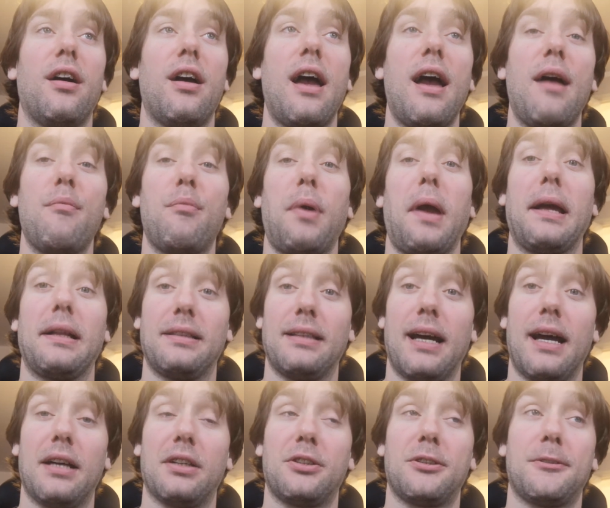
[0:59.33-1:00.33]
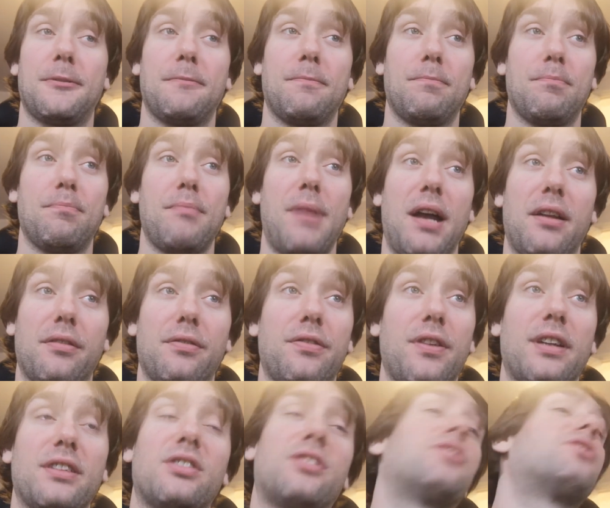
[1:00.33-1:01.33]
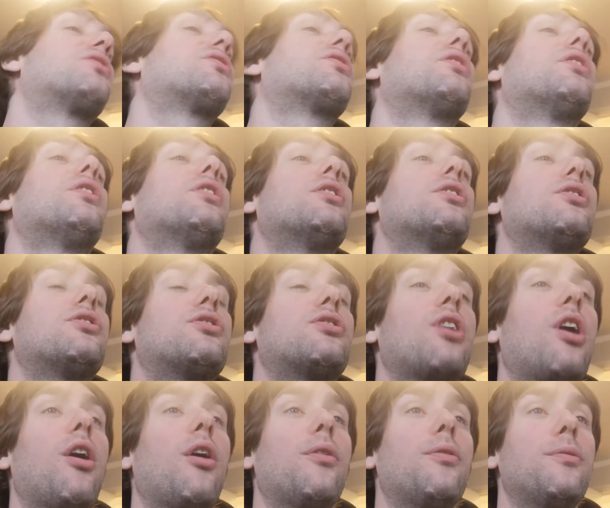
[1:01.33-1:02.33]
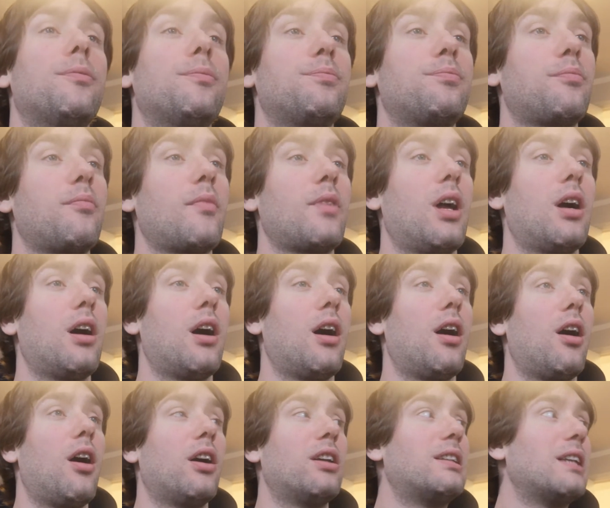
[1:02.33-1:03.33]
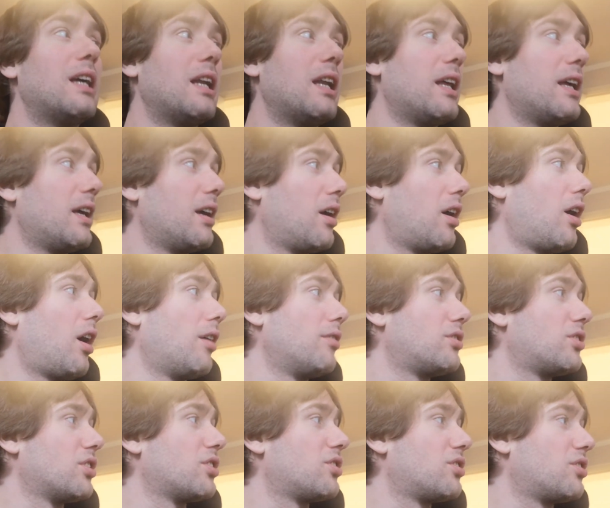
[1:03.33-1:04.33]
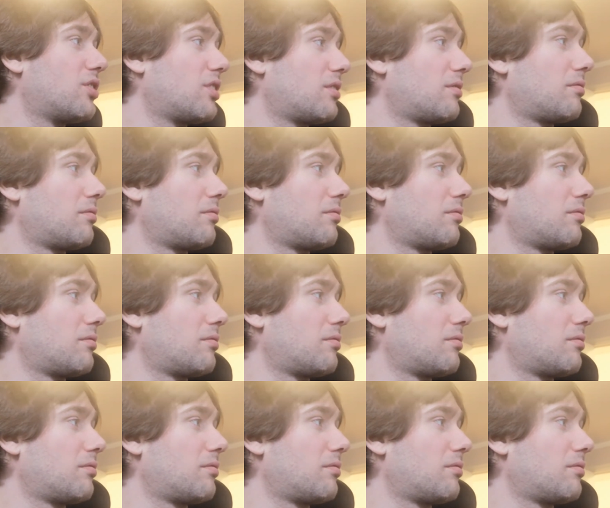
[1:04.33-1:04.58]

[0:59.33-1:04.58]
MPEG manifests. So ideally, I just